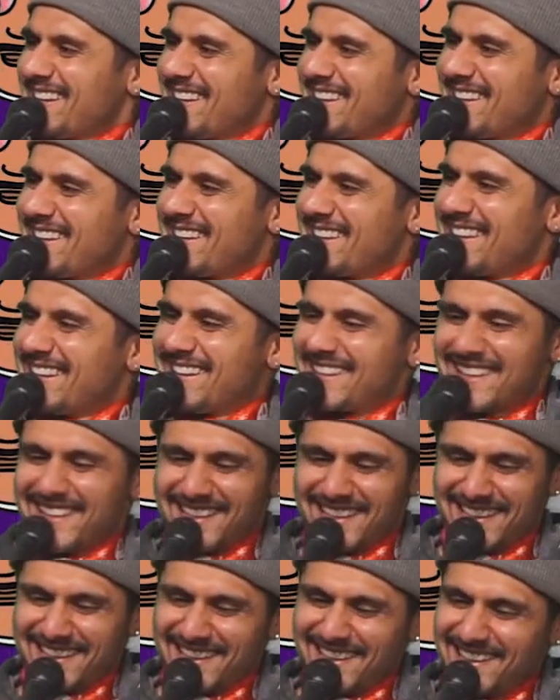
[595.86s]

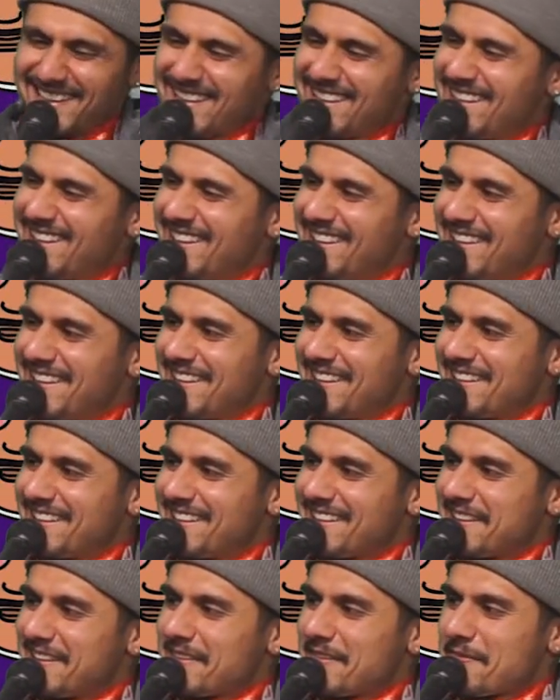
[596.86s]

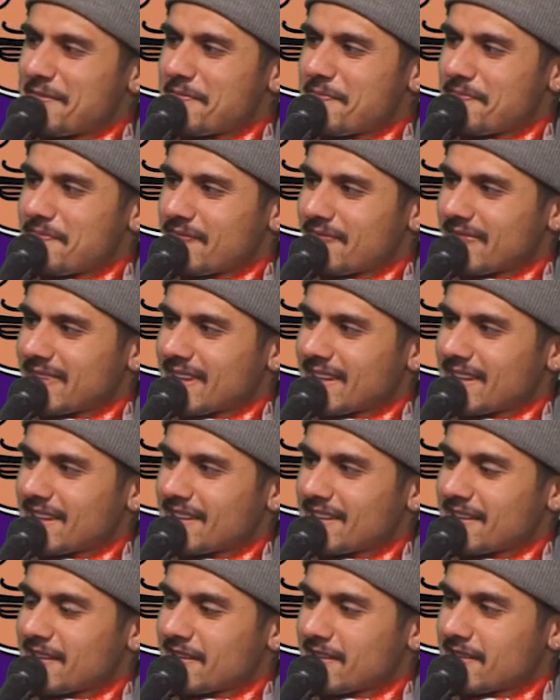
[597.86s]

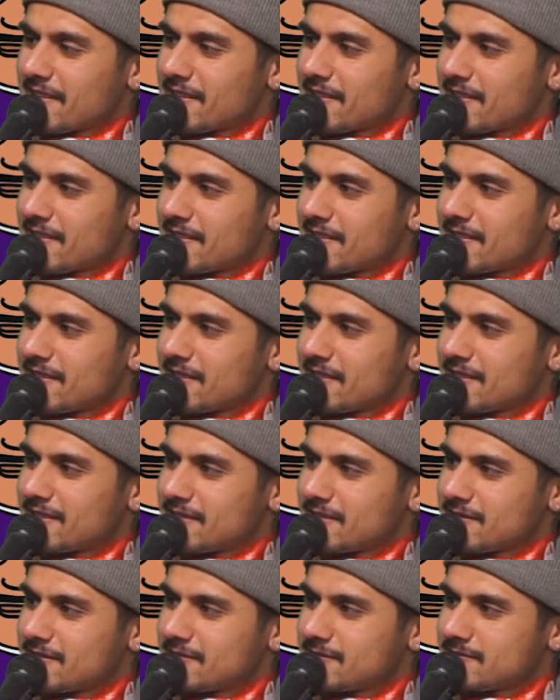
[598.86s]

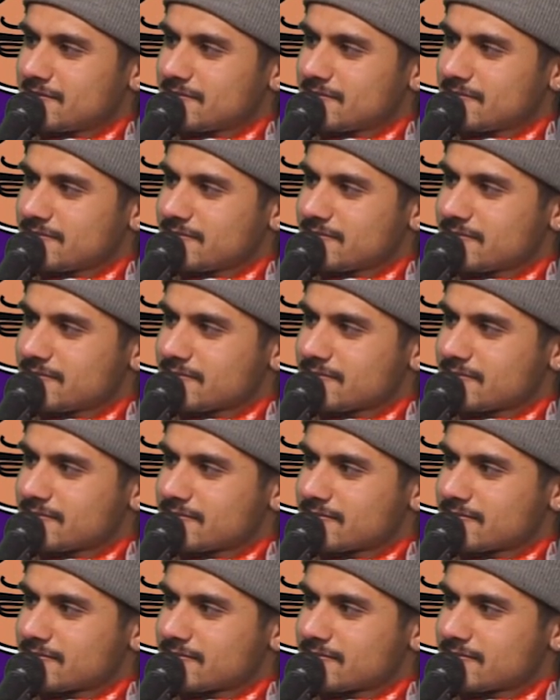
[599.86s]
No words are spoken by the person on screen.